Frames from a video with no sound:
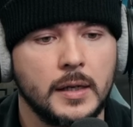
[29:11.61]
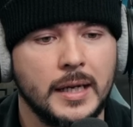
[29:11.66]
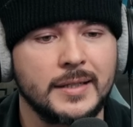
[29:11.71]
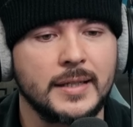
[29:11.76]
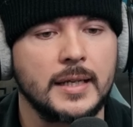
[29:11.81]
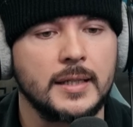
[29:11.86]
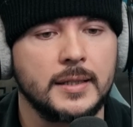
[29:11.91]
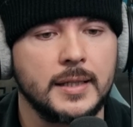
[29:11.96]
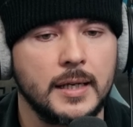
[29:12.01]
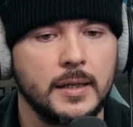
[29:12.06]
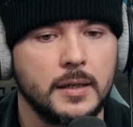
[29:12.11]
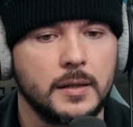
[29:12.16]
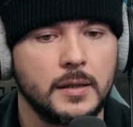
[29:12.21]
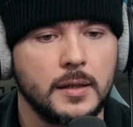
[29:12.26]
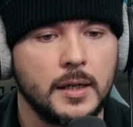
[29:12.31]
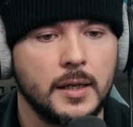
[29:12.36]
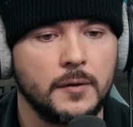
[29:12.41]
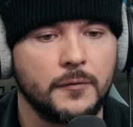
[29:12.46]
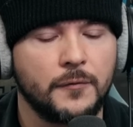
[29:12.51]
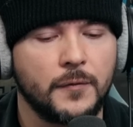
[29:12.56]
as I
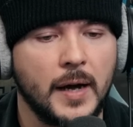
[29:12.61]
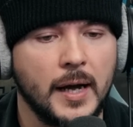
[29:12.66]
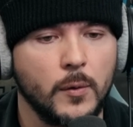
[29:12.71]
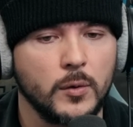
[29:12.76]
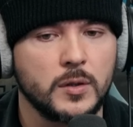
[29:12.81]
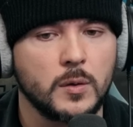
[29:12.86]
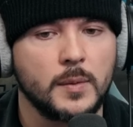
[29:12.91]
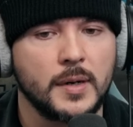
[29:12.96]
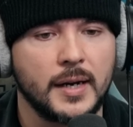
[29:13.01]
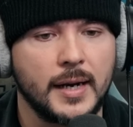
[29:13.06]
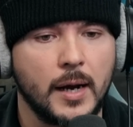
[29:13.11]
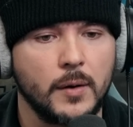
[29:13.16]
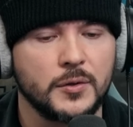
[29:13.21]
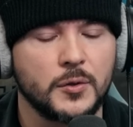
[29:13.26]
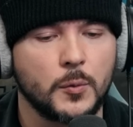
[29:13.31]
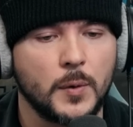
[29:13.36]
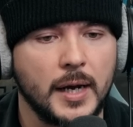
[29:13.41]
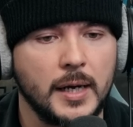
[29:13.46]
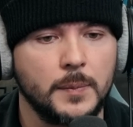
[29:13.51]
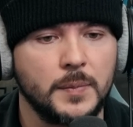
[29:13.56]
stated, if I was a woman and I
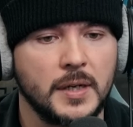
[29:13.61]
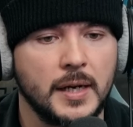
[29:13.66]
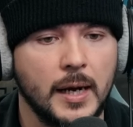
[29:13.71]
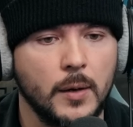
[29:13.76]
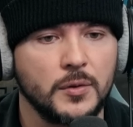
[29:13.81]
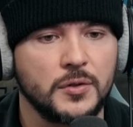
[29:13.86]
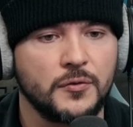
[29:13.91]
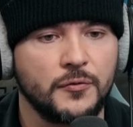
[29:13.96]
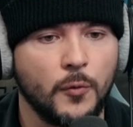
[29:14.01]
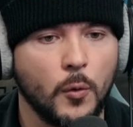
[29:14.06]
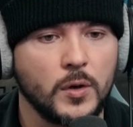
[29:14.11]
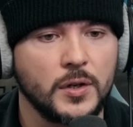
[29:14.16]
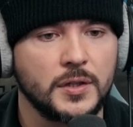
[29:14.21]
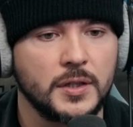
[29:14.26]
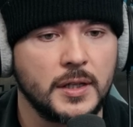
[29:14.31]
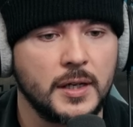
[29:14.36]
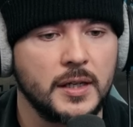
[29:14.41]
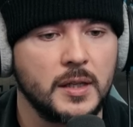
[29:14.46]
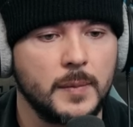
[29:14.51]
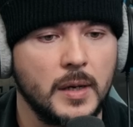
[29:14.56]
was raped and I was forced
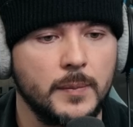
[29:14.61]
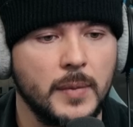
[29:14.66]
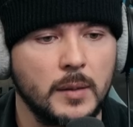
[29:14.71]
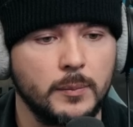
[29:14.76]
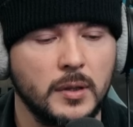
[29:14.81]
to carry the baby,